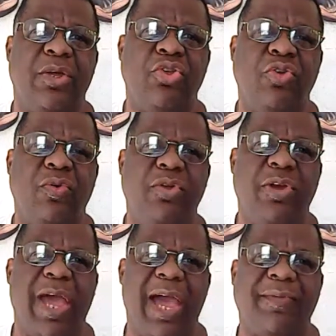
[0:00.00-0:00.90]
you
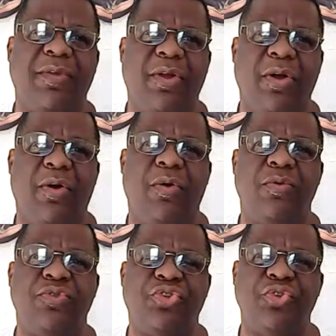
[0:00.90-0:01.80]
have to
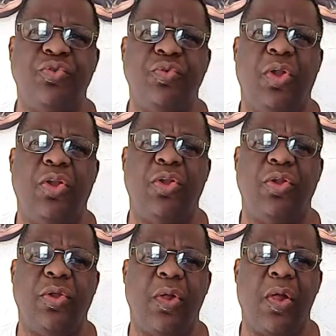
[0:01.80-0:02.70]
go to
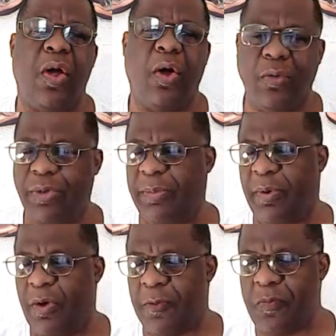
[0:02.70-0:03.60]
Home
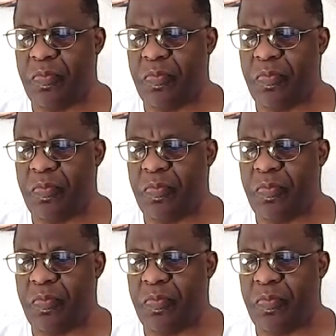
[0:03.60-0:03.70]
Depot.